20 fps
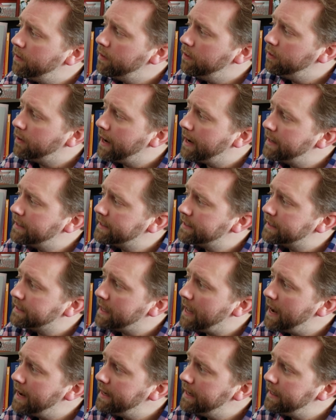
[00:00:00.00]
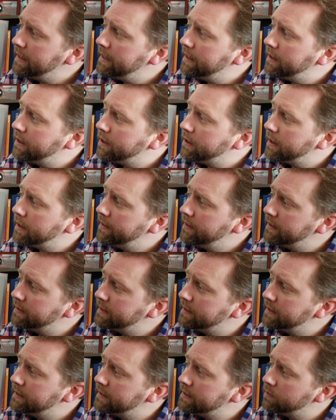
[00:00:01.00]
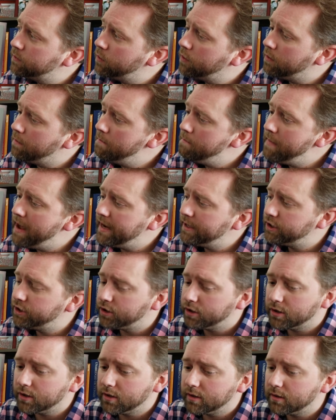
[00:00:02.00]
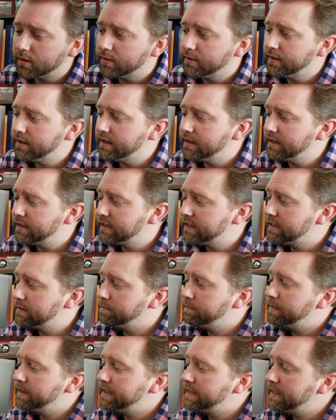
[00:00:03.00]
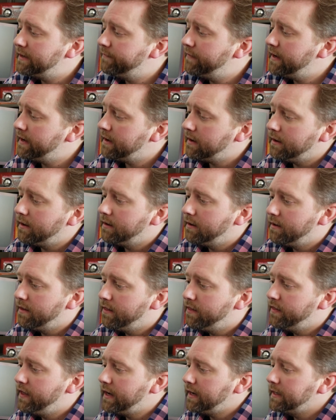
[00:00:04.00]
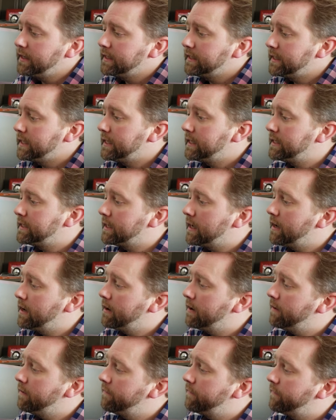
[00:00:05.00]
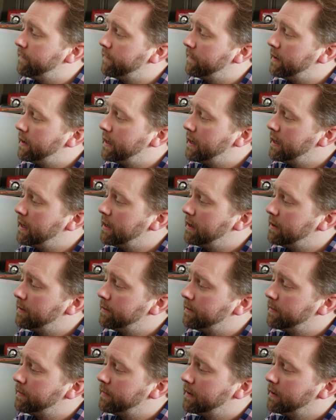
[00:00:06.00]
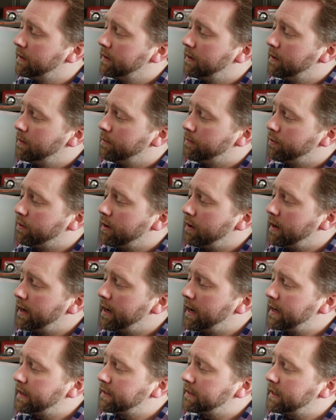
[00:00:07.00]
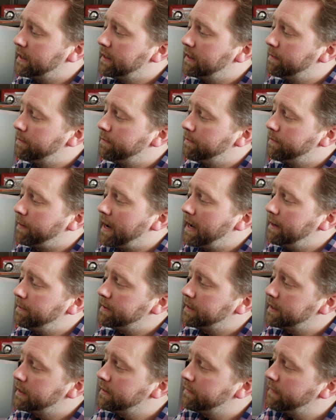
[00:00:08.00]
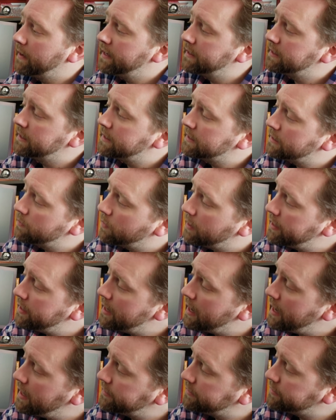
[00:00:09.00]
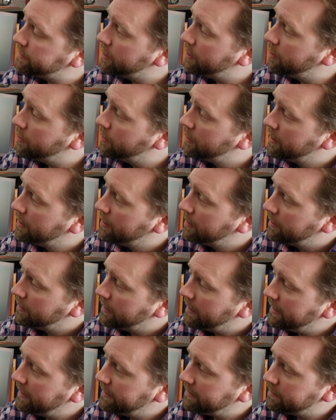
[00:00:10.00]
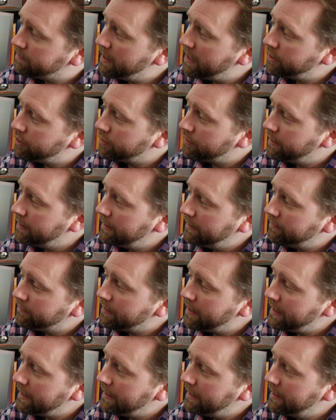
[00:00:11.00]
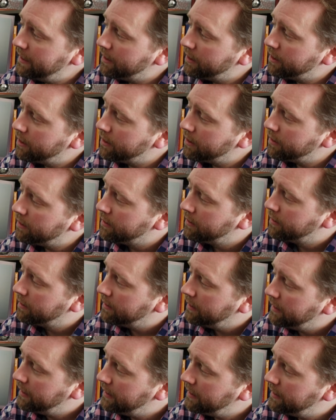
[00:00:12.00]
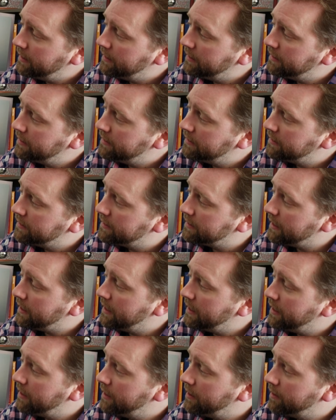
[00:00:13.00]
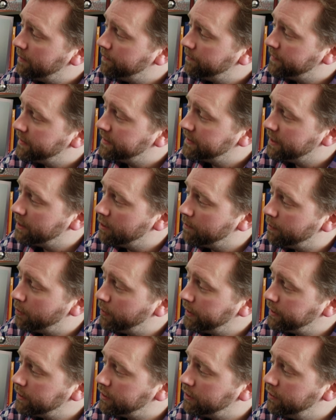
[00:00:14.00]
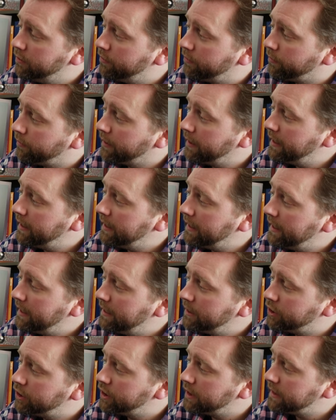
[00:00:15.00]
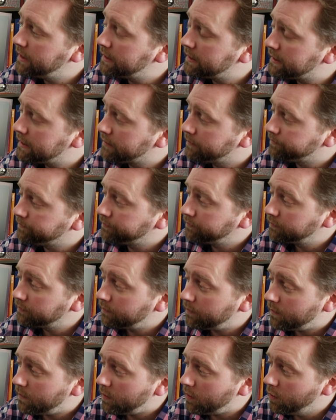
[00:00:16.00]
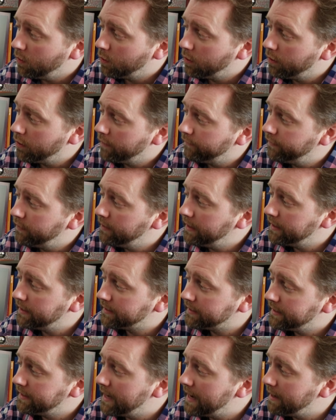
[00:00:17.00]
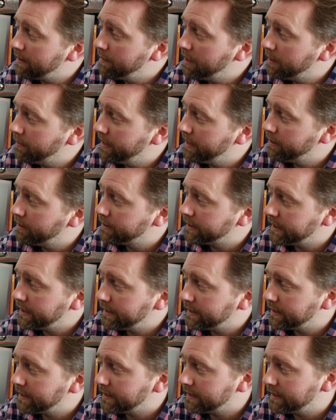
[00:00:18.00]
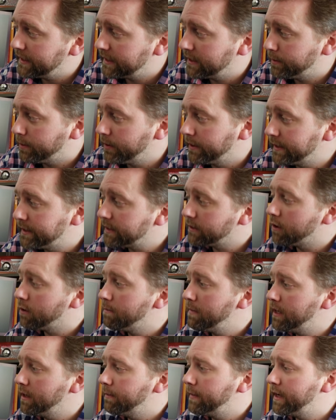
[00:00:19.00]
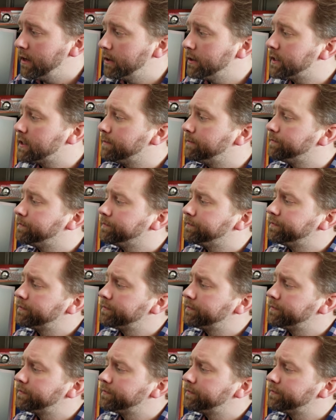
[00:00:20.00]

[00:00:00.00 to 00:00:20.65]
you kind of slide it here, and this is will measure the specific thicknesses of um, products and pipes and devices and whatnot. So like it's measuring right here it is um, 0.23 inches, or if you need to see that in millimeters, it's 6.0 millimeters.